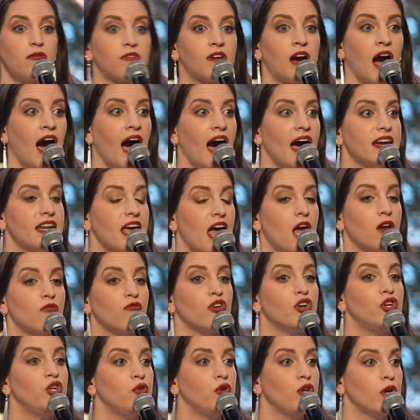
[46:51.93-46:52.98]
of God
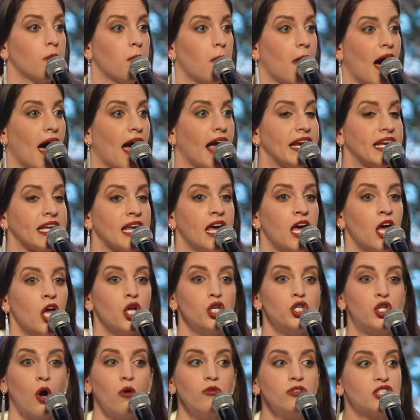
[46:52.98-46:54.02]
and renew your mind.
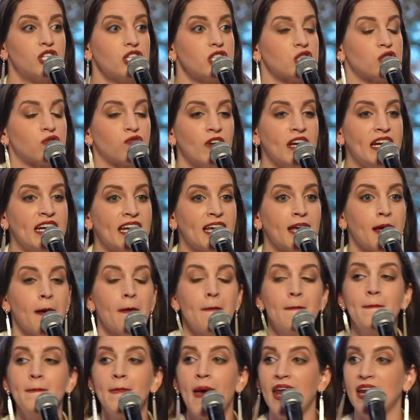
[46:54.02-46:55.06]
Don't just read it,
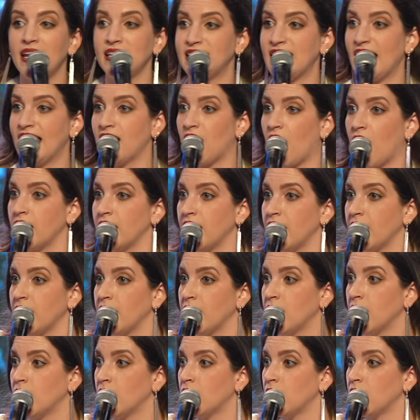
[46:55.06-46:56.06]
meditate on it.